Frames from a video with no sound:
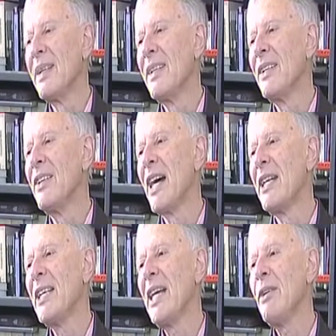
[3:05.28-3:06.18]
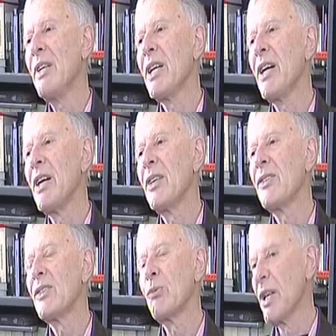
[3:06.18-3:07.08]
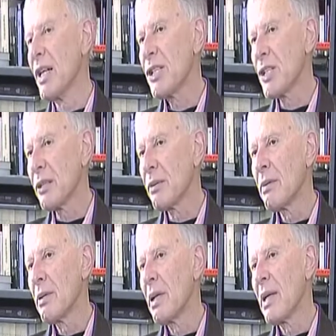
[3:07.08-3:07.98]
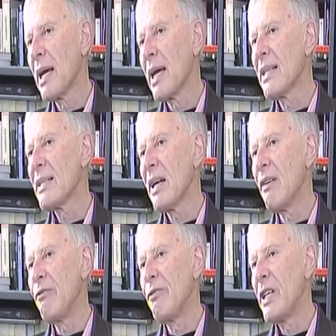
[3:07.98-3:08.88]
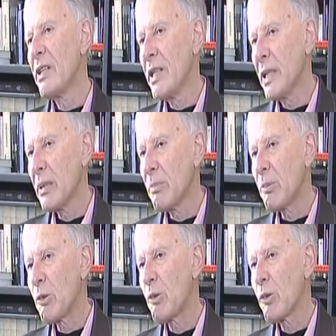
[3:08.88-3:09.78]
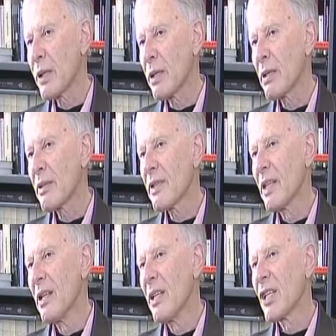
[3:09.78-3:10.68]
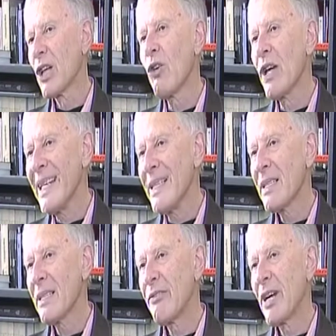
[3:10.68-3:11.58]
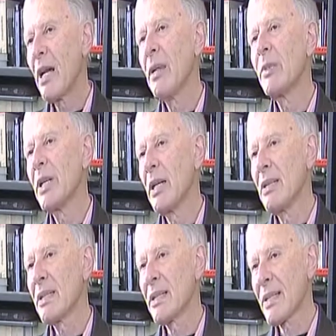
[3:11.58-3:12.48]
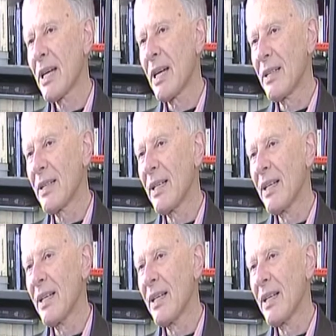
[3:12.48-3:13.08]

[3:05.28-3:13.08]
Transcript: that he regards religion as a very important, cohesive element in society.